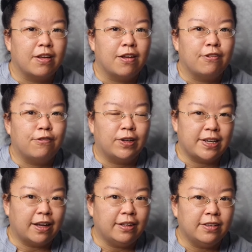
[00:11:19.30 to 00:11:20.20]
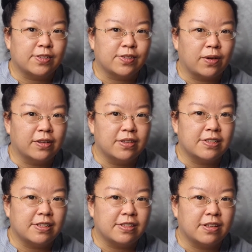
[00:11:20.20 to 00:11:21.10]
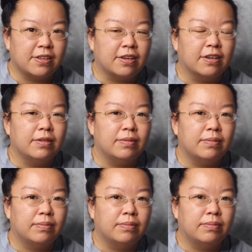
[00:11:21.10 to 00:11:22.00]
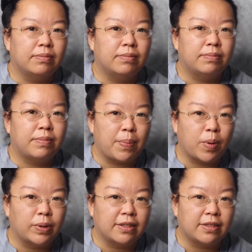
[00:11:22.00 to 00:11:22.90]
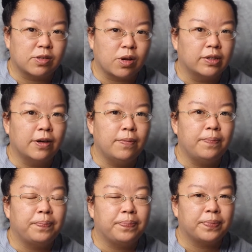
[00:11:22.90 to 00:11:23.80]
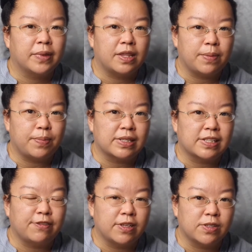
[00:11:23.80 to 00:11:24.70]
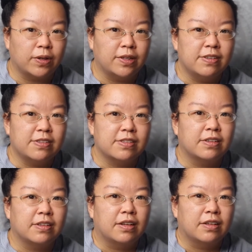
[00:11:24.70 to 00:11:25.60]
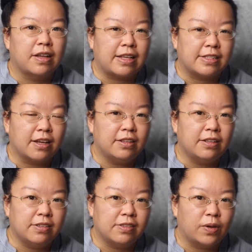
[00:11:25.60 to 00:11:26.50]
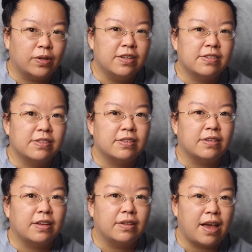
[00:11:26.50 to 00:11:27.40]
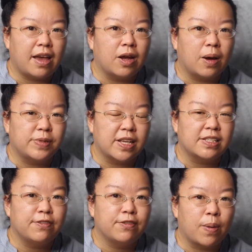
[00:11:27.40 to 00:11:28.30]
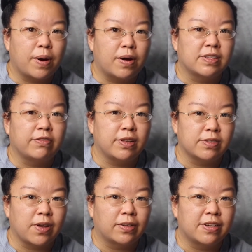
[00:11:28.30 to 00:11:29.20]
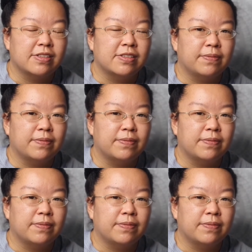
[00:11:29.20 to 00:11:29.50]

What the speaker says: For the other disorders listed here, bipolar disorder, depressive disorders, anxiety disorders, and obsessive compulsive disorders,